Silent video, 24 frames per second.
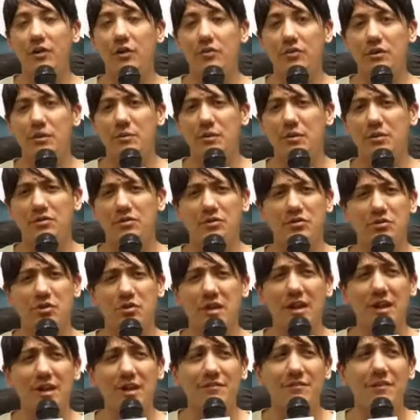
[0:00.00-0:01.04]
of GoTarryn personal
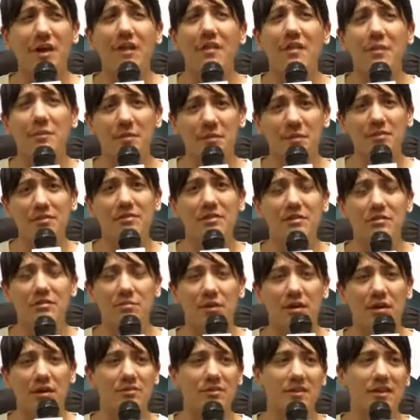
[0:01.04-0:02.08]
training, if not the
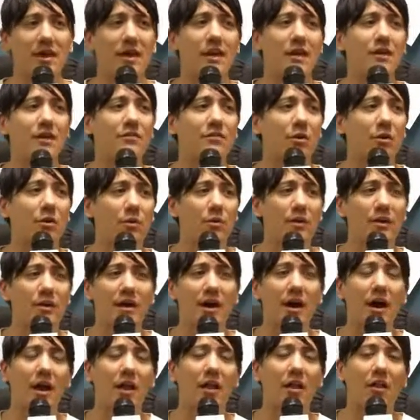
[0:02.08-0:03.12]
busiest, because, again, I've already
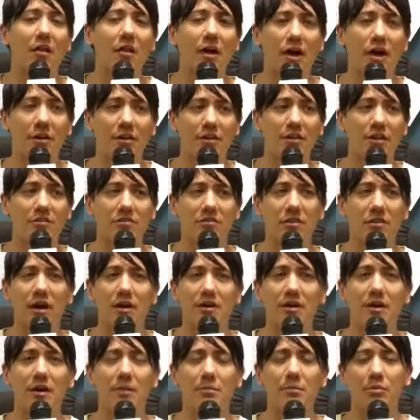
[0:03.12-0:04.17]
got a lot of things
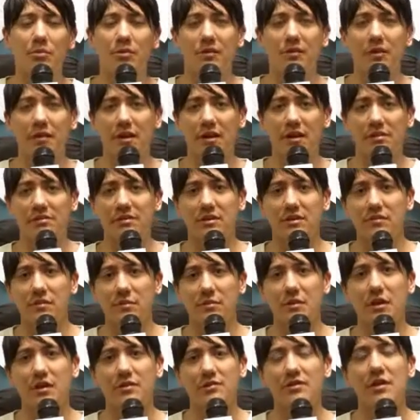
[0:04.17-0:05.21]
lined up within the next
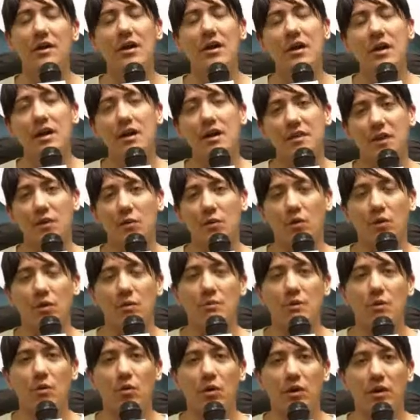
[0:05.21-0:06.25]
several months that we're
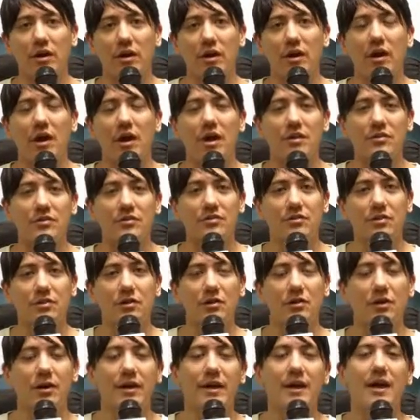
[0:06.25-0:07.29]
going to be working on.
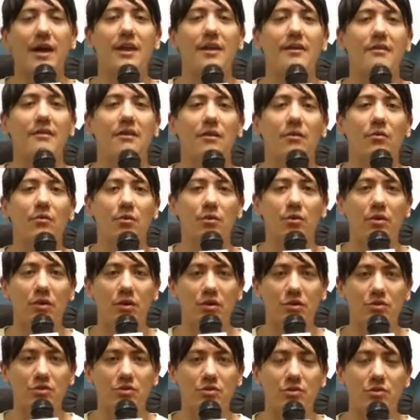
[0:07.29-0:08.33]
So, again, I
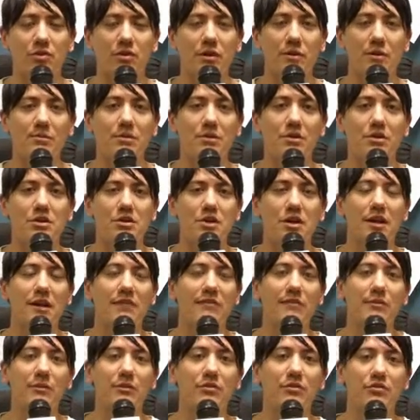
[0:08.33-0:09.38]
really, truly appreciate
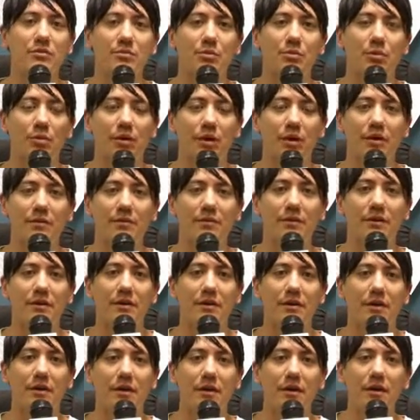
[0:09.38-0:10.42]
everybody's support out
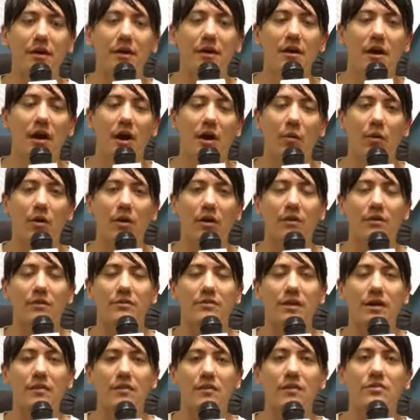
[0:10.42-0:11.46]
there. I want to
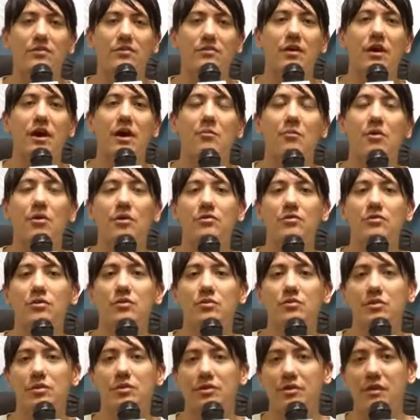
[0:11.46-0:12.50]
take this time
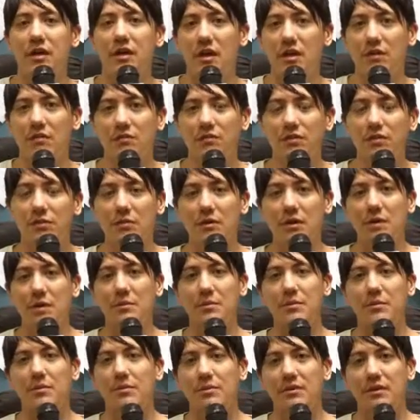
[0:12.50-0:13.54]
also to thank a few
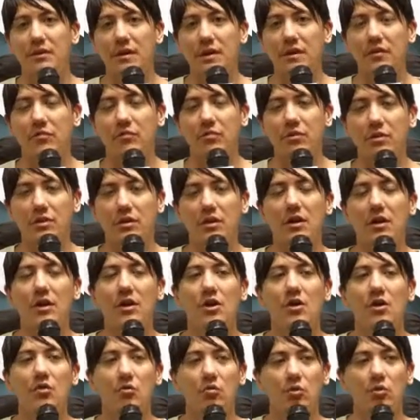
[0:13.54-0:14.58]
people that have been
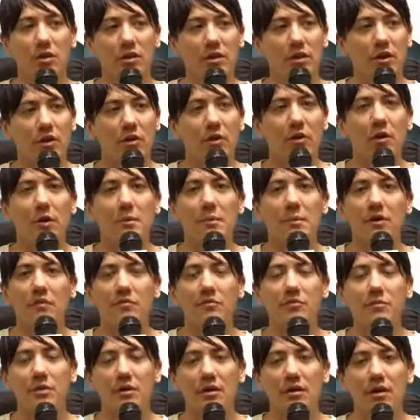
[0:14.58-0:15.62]
really going
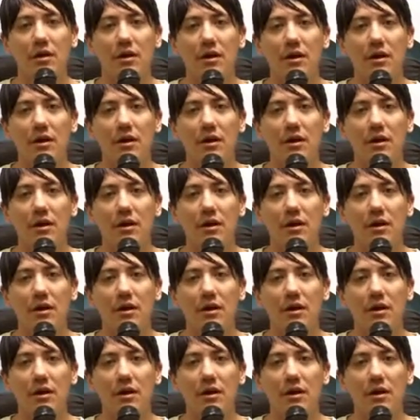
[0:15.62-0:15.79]
above and